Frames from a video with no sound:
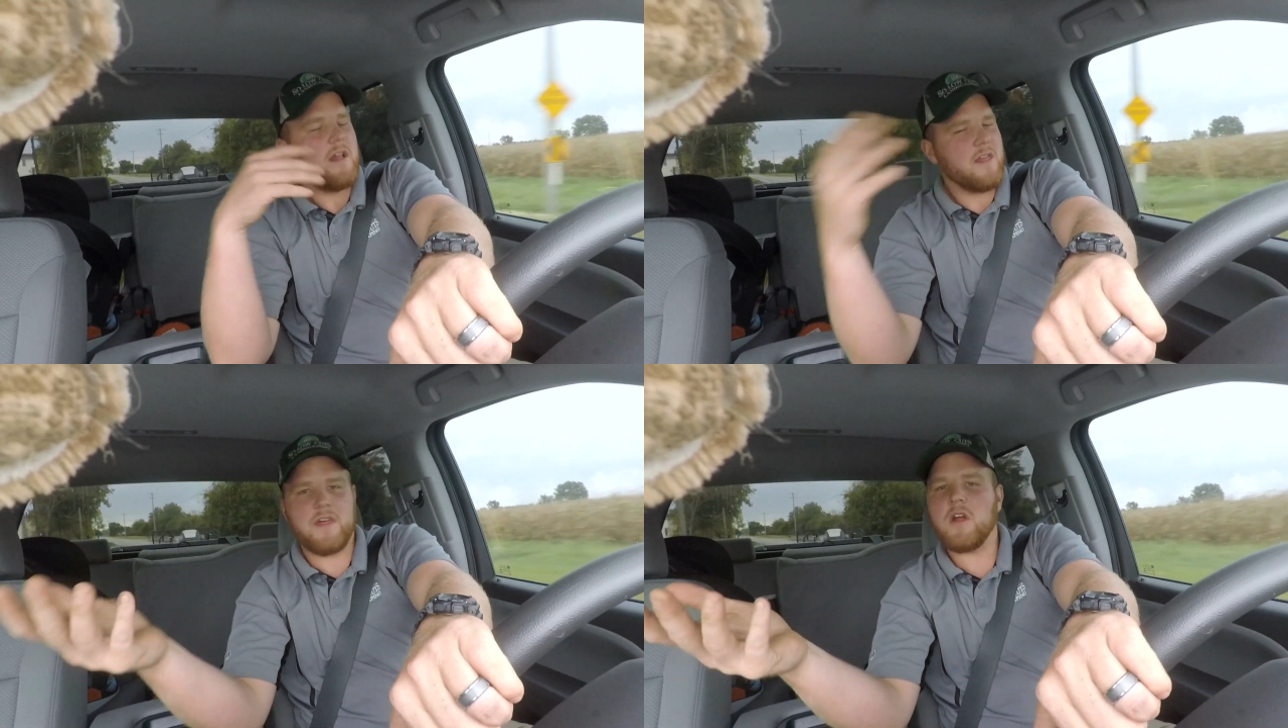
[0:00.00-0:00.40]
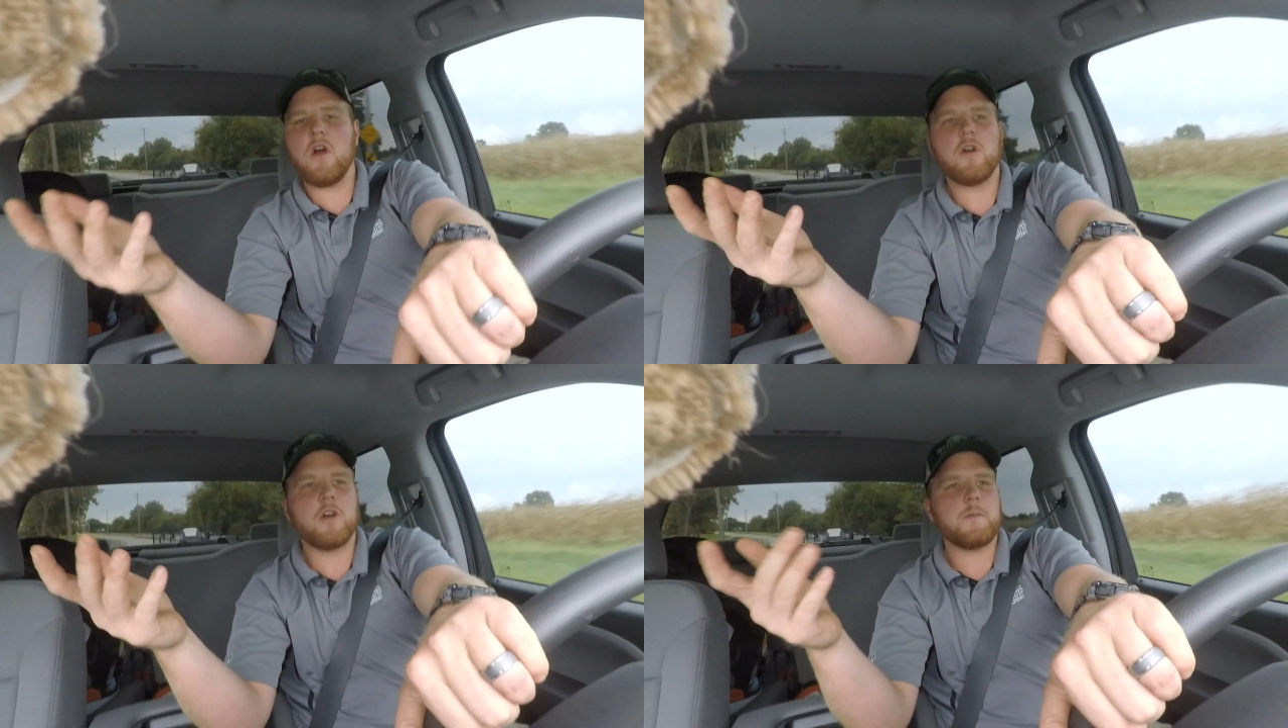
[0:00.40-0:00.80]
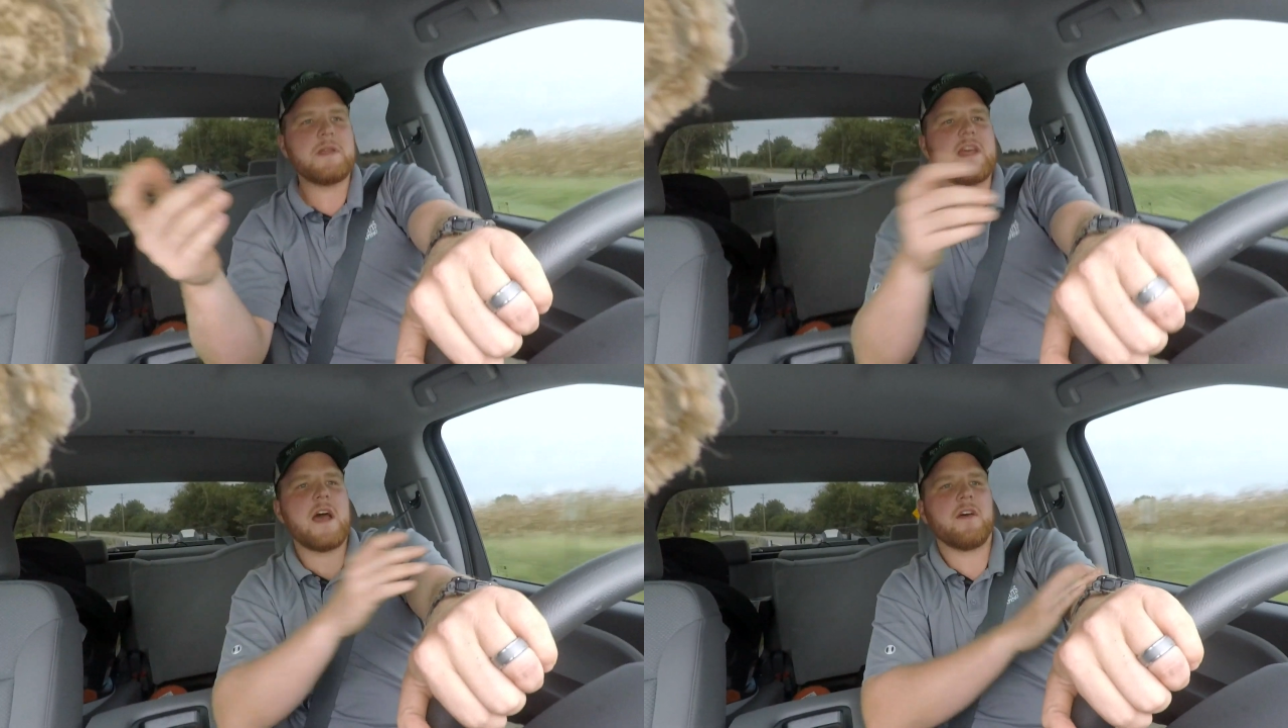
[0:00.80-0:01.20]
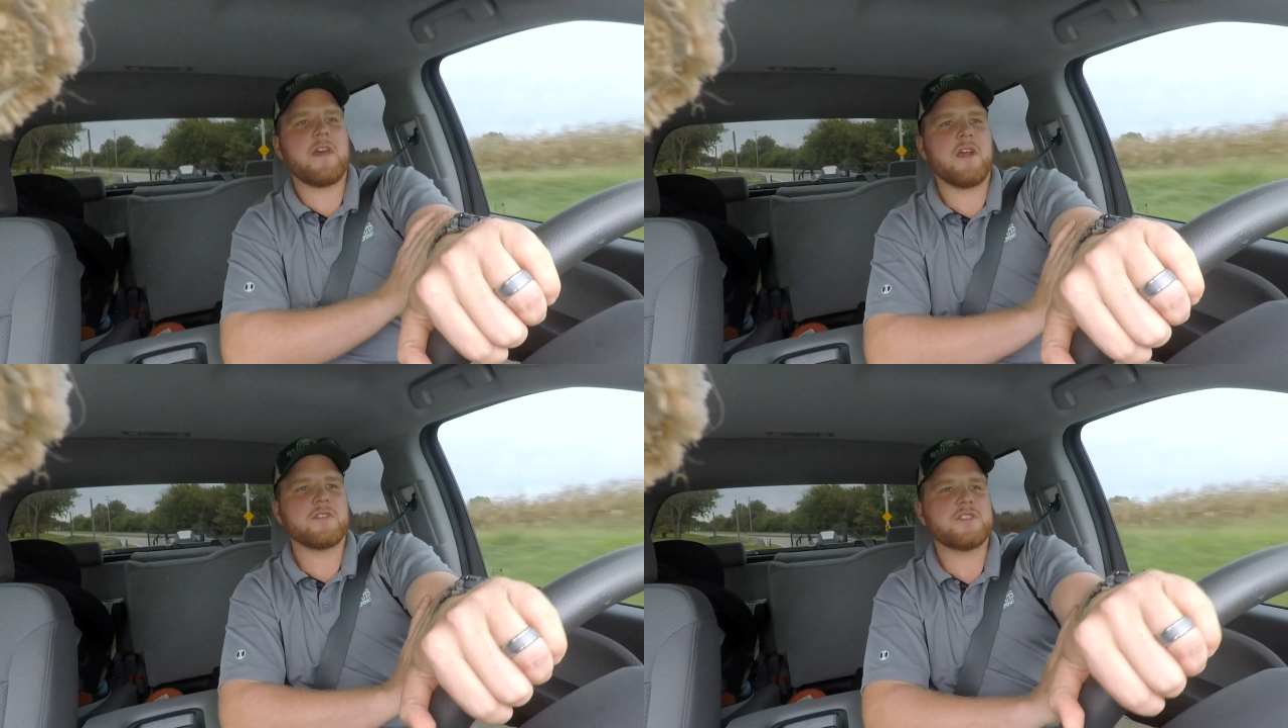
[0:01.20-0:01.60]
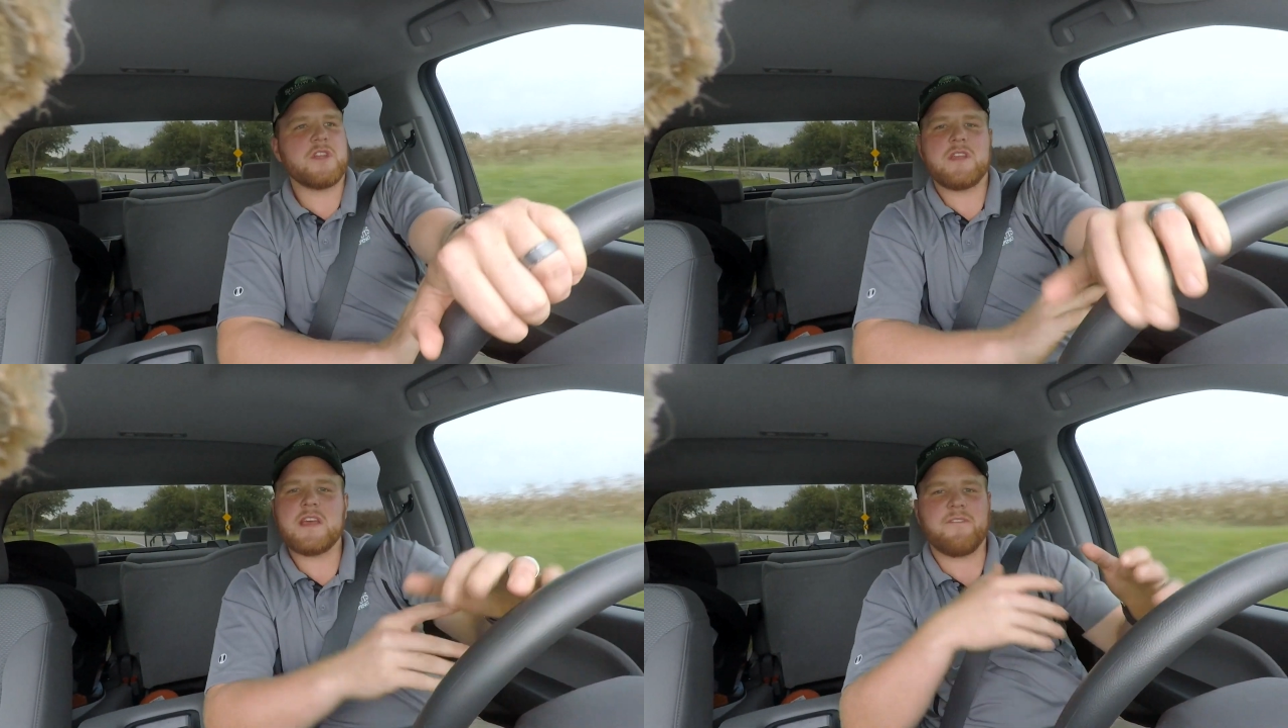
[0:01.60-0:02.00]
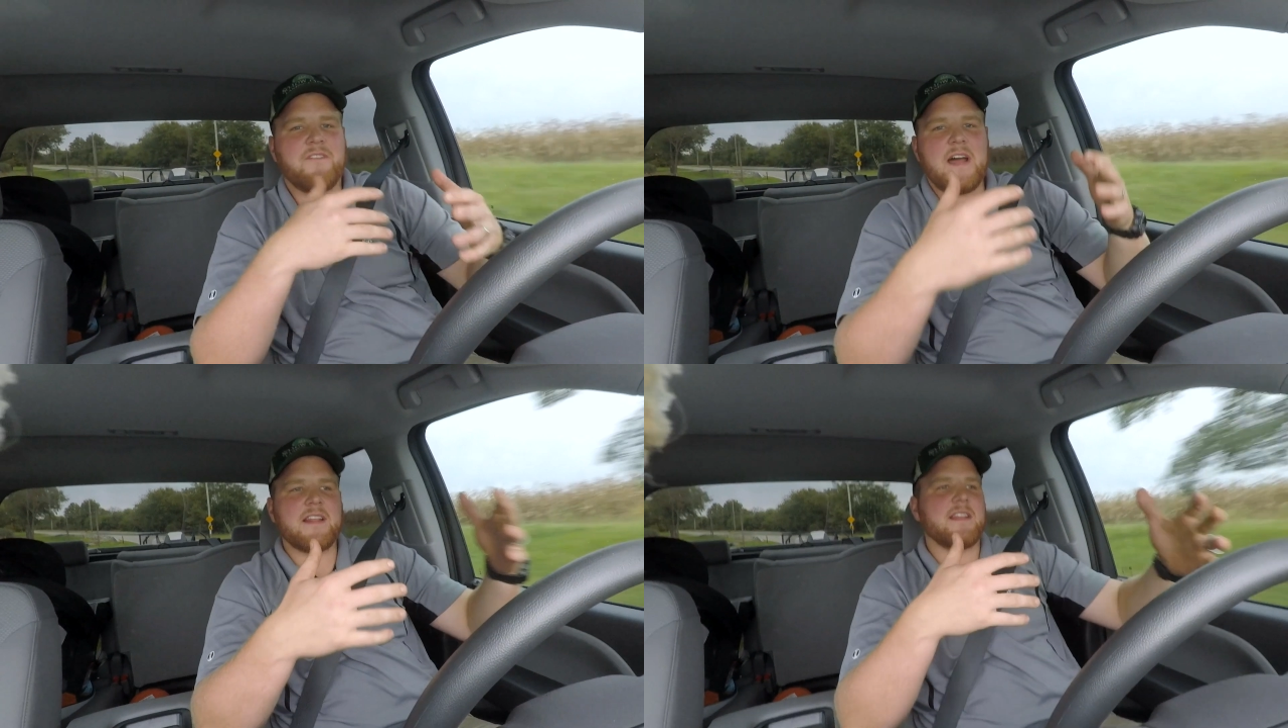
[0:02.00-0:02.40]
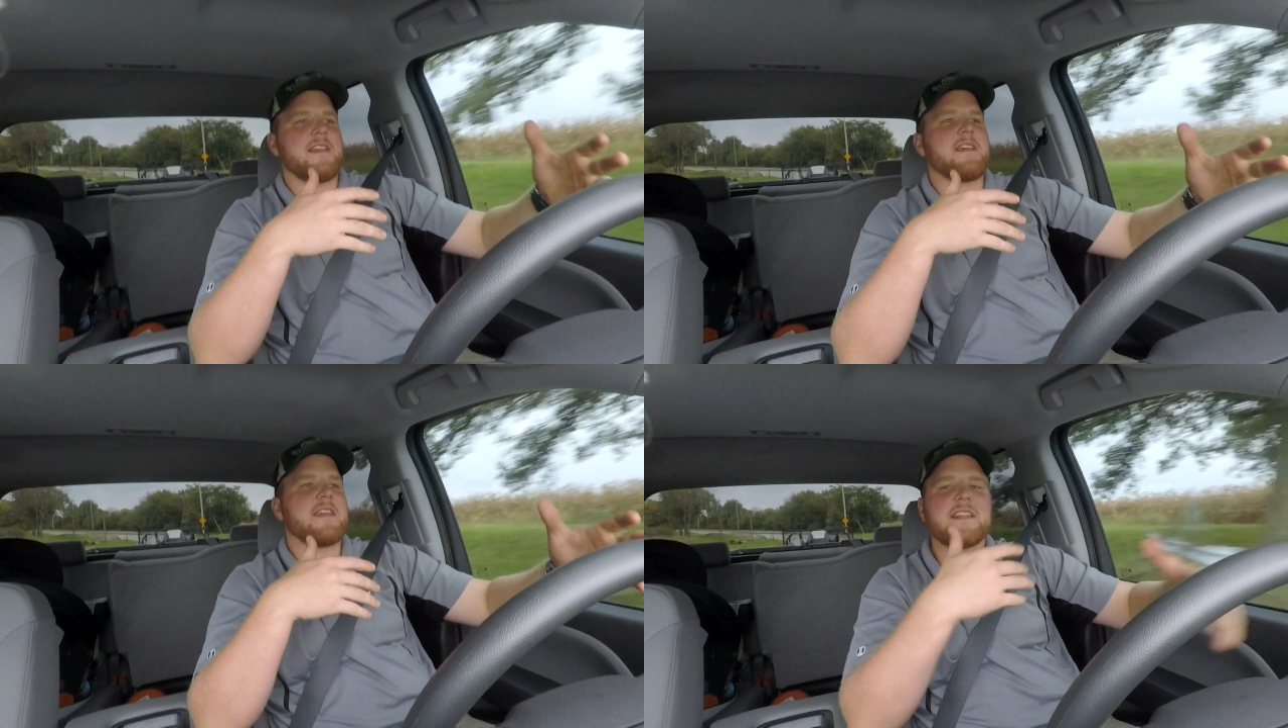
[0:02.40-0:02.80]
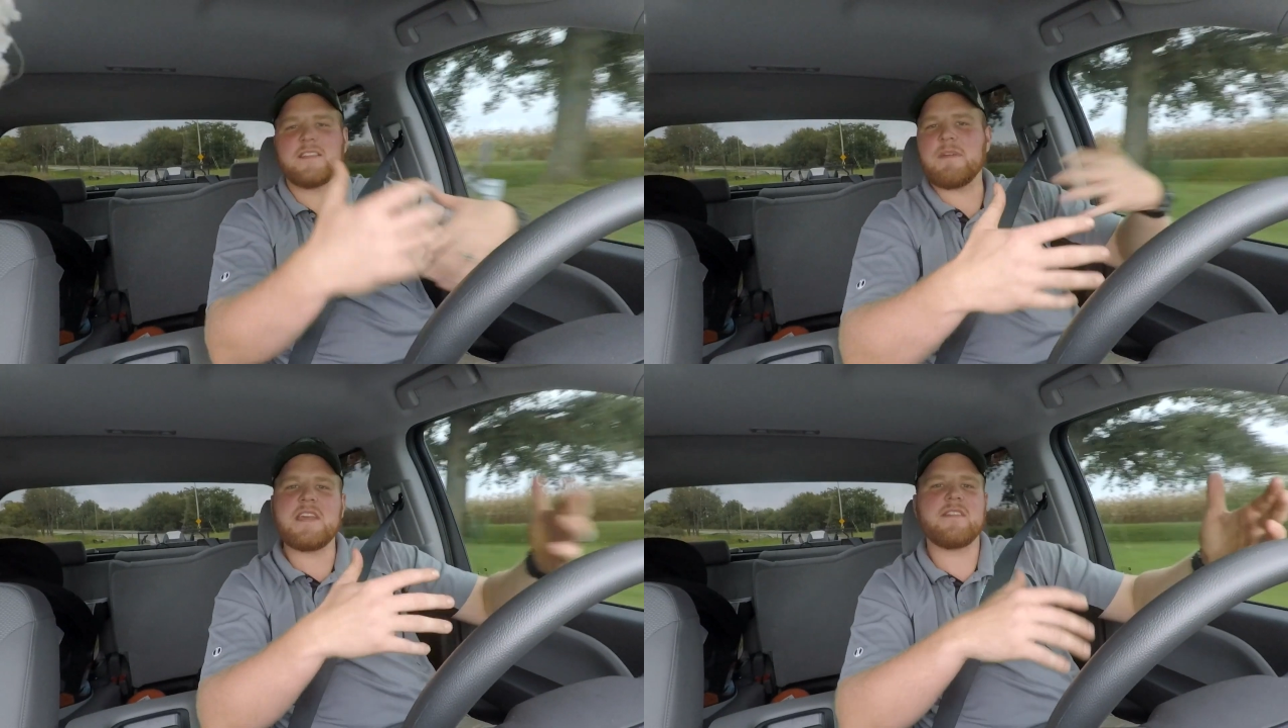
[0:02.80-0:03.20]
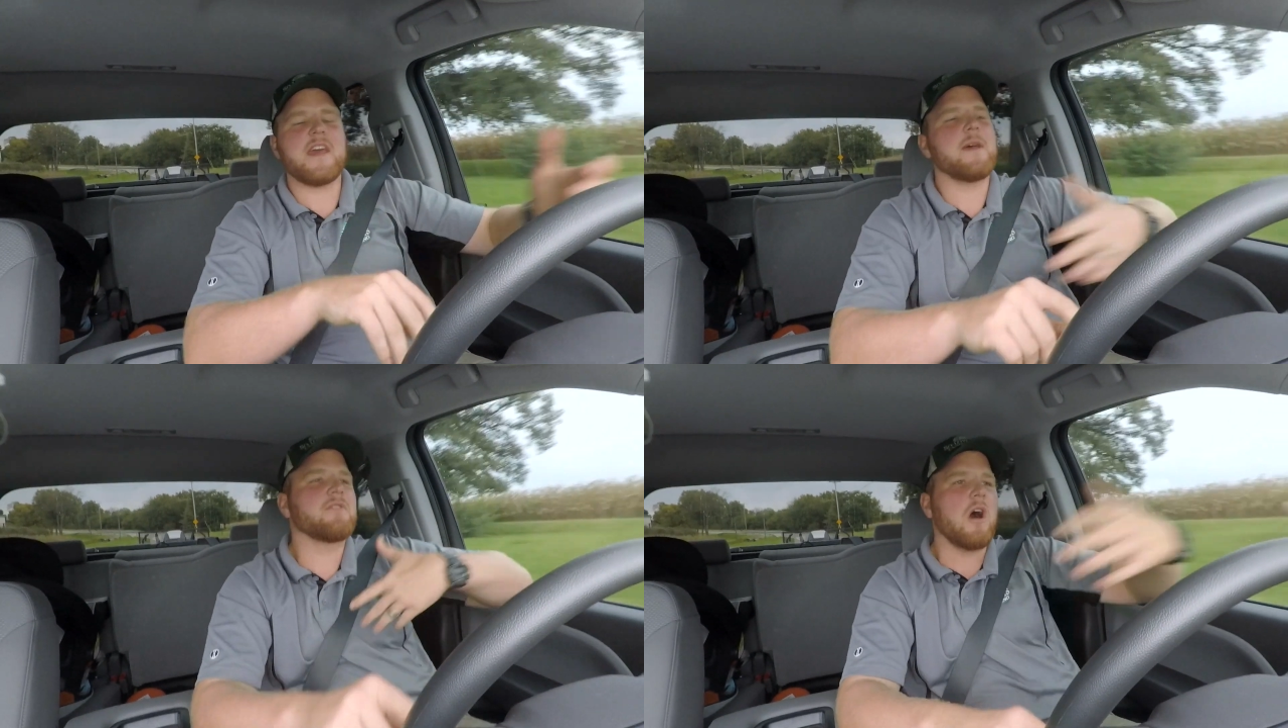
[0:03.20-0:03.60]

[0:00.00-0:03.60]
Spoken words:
they're all going to be down there, so you get to finally get to meet them,